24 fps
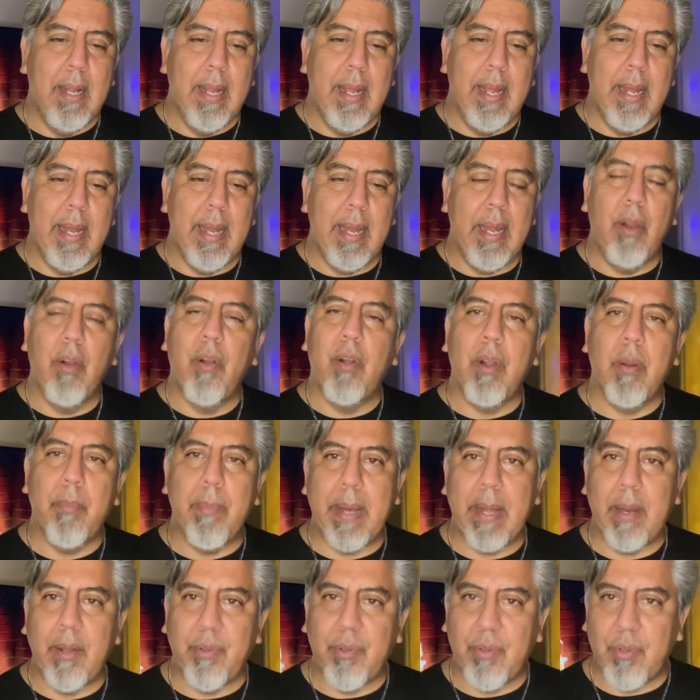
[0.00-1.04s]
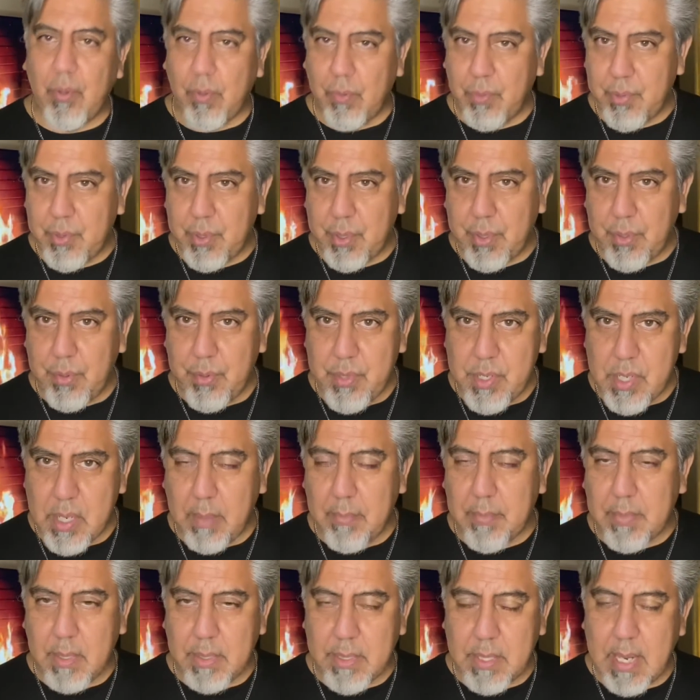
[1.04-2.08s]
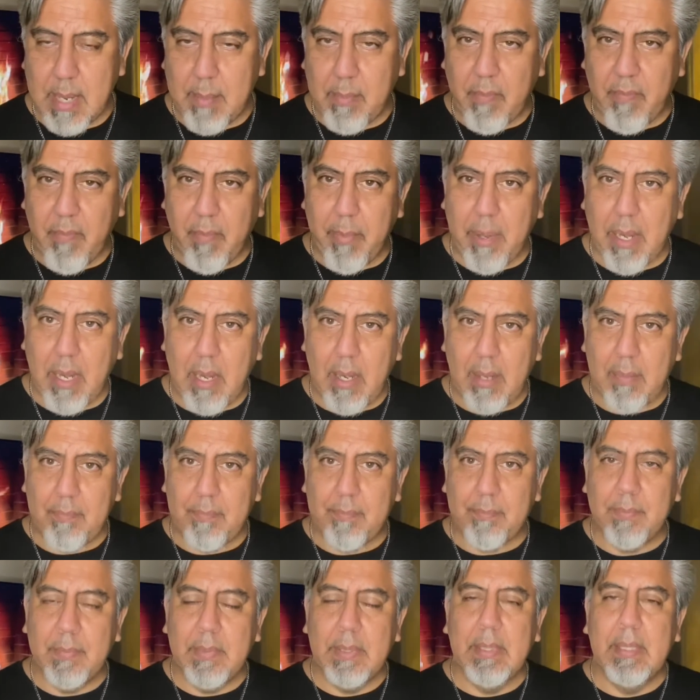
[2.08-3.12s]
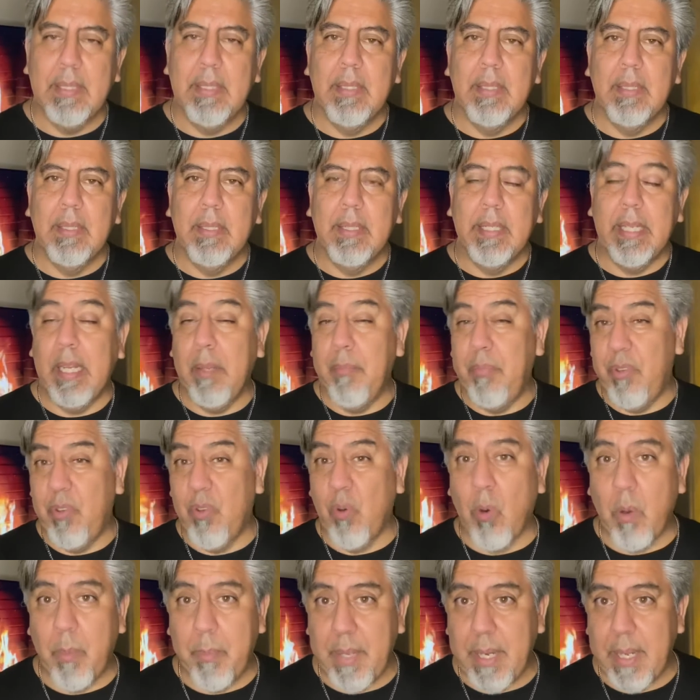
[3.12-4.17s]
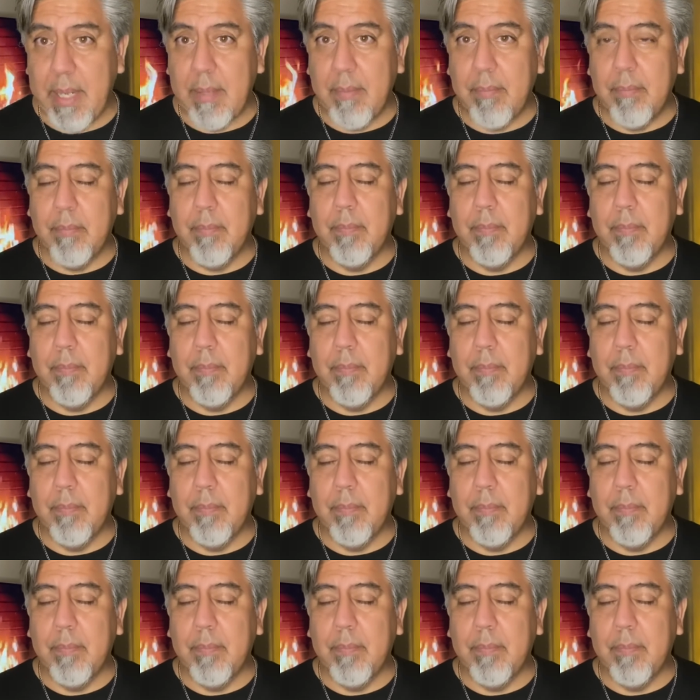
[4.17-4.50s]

and I heard about a soldier who jumped on top of a bomb. He absorbed it,